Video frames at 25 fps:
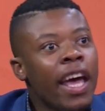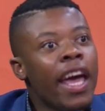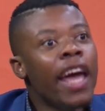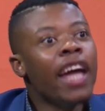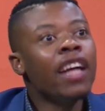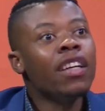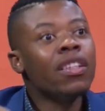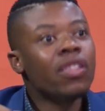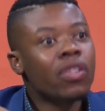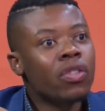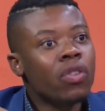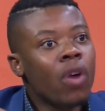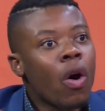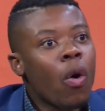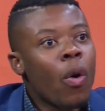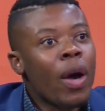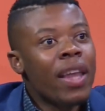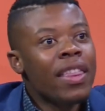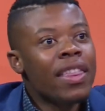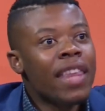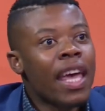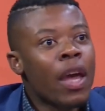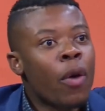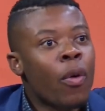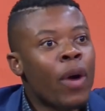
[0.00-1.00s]
And so
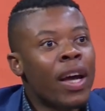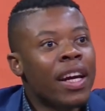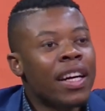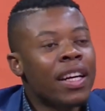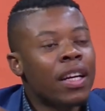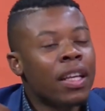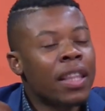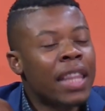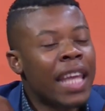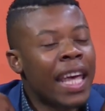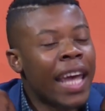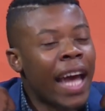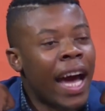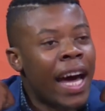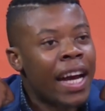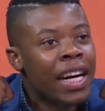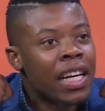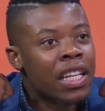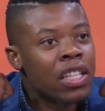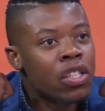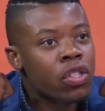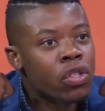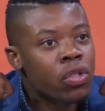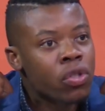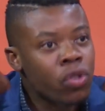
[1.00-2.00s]
when they are
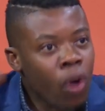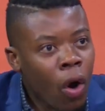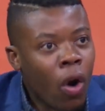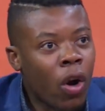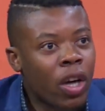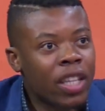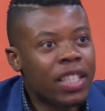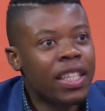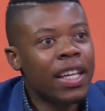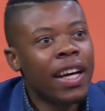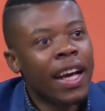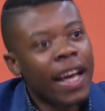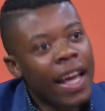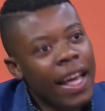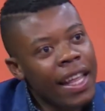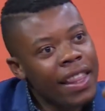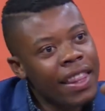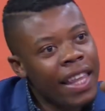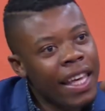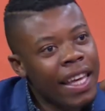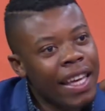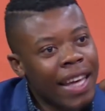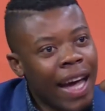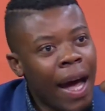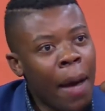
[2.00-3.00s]
restored and
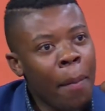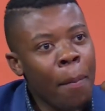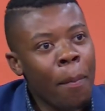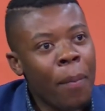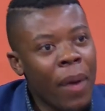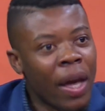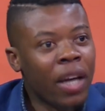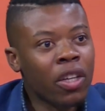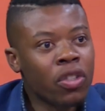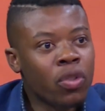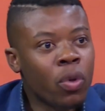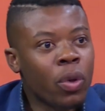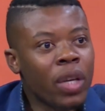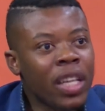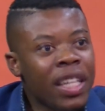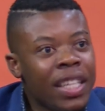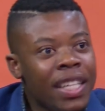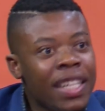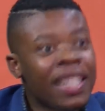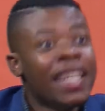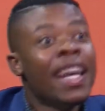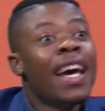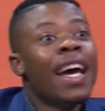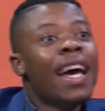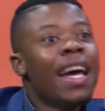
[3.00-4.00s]
they come back to
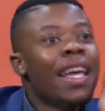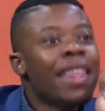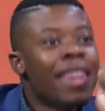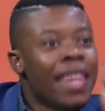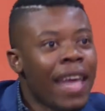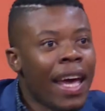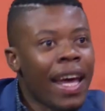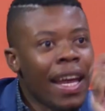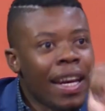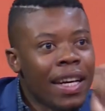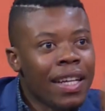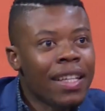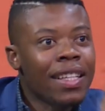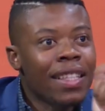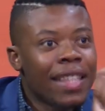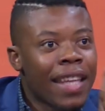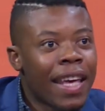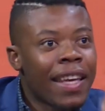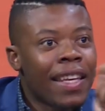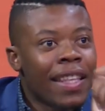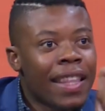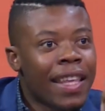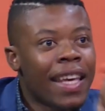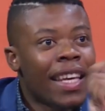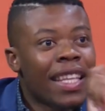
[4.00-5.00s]
Eden, then
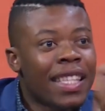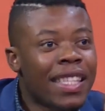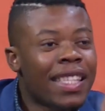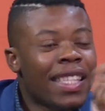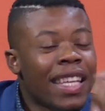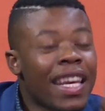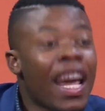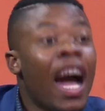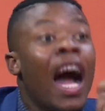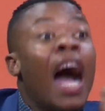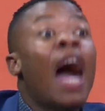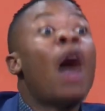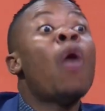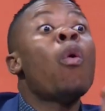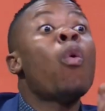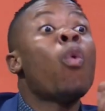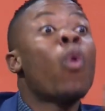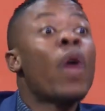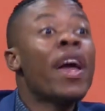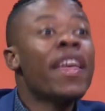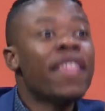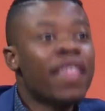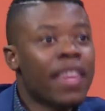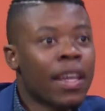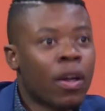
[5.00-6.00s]
they see how
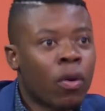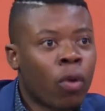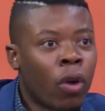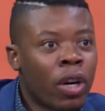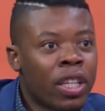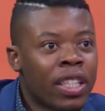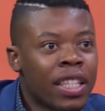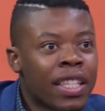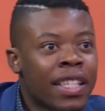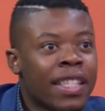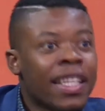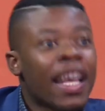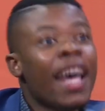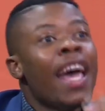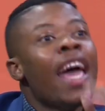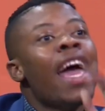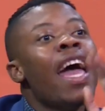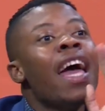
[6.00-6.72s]
worthy God is.